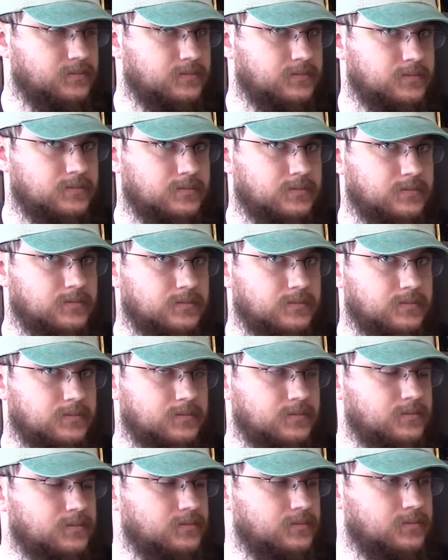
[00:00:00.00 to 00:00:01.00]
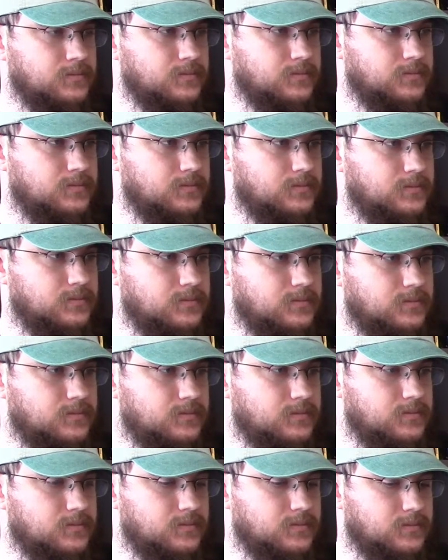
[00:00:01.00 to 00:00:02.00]

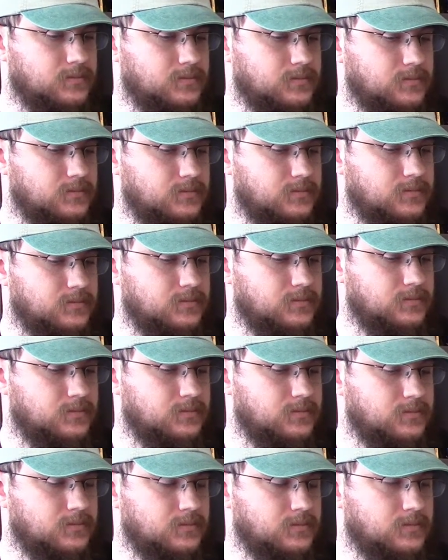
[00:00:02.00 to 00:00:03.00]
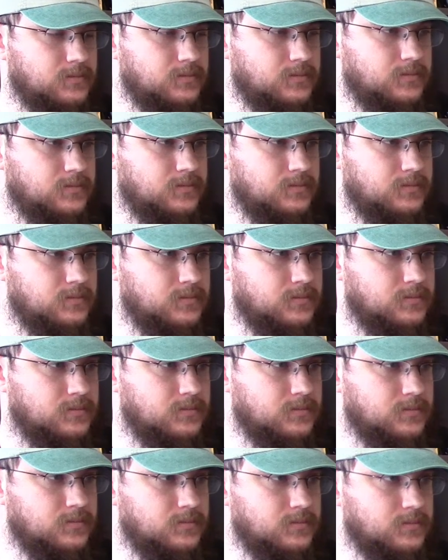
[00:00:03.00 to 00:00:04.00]

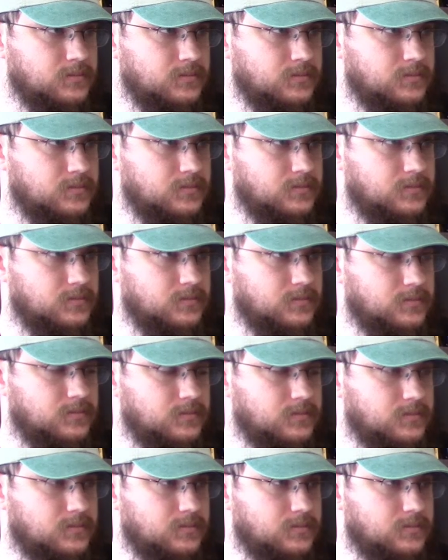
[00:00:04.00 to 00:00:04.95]
No words are spoken by the person on screen.